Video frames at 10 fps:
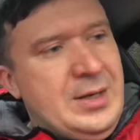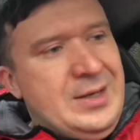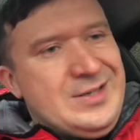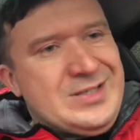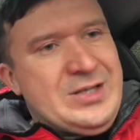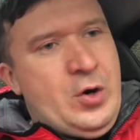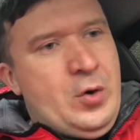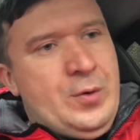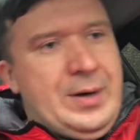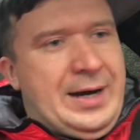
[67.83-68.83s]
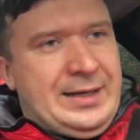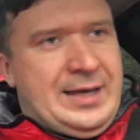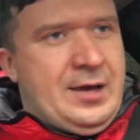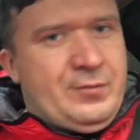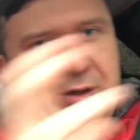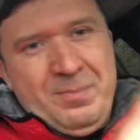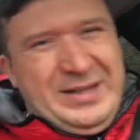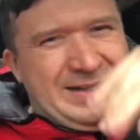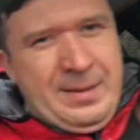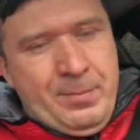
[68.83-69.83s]
So I can't really be
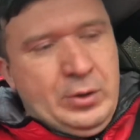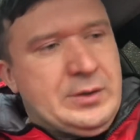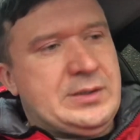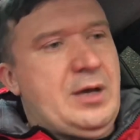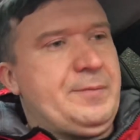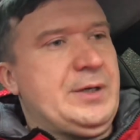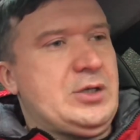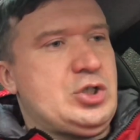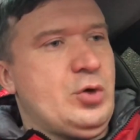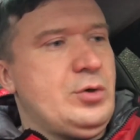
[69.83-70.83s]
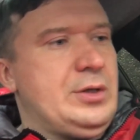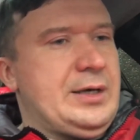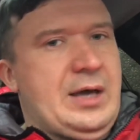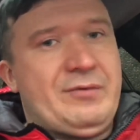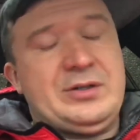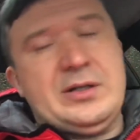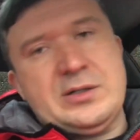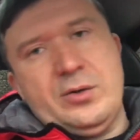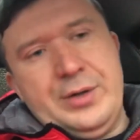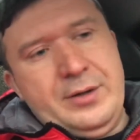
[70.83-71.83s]
nimble and stuff and like show you like everything that's
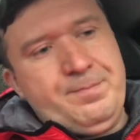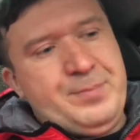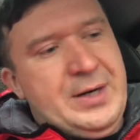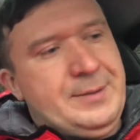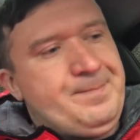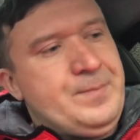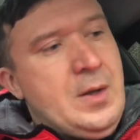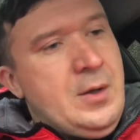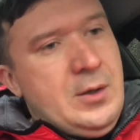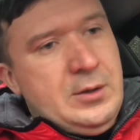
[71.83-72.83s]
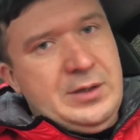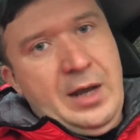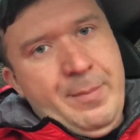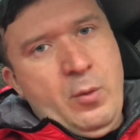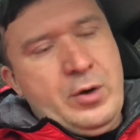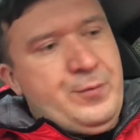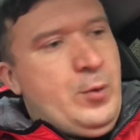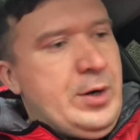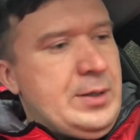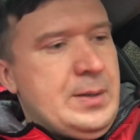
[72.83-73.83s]
going on, but take my word
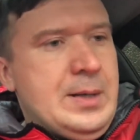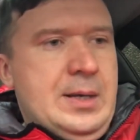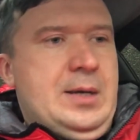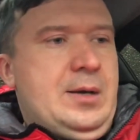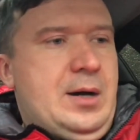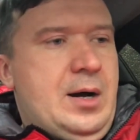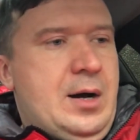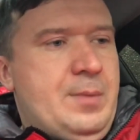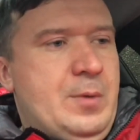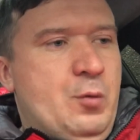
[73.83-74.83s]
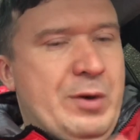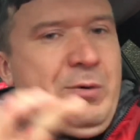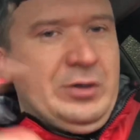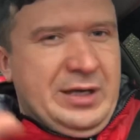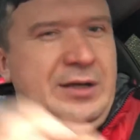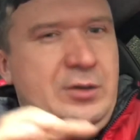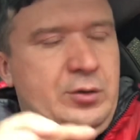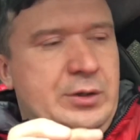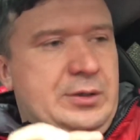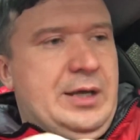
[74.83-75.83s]
for it. We will get
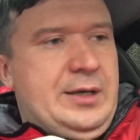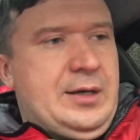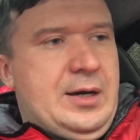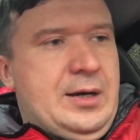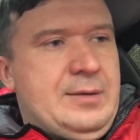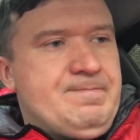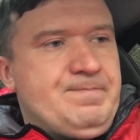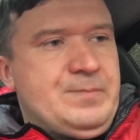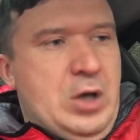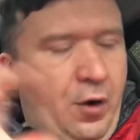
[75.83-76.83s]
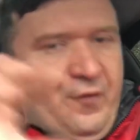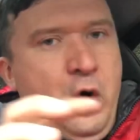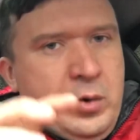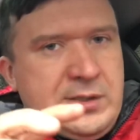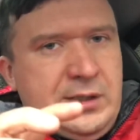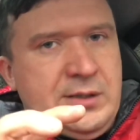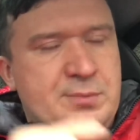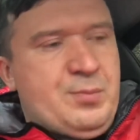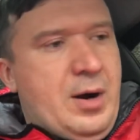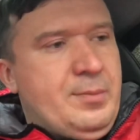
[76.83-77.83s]
into it like, focused on this
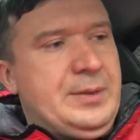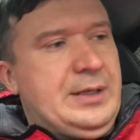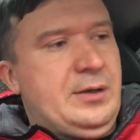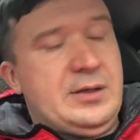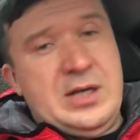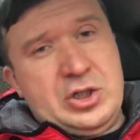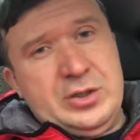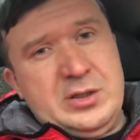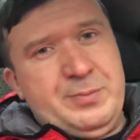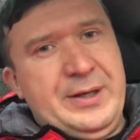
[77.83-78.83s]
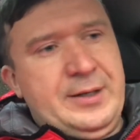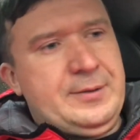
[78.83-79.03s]
problem, and I'll actually explain it,